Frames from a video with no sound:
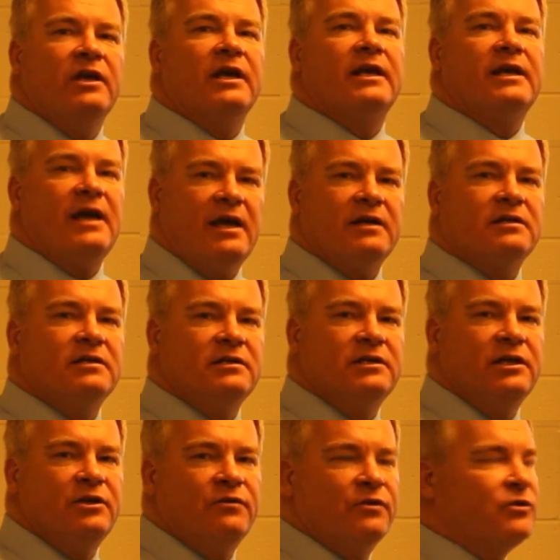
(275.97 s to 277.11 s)
It can
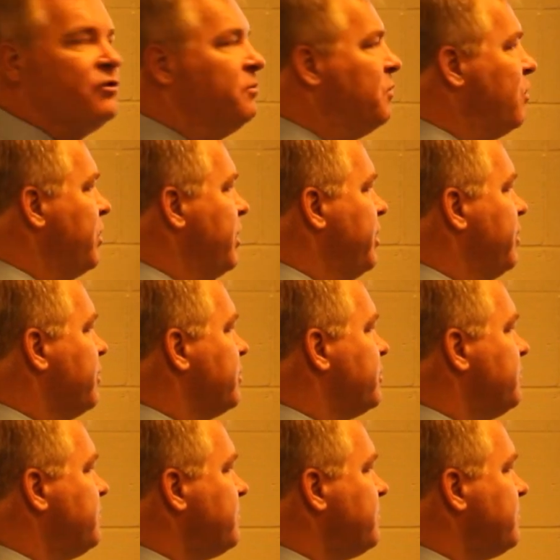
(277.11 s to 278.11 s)
continue for two more years.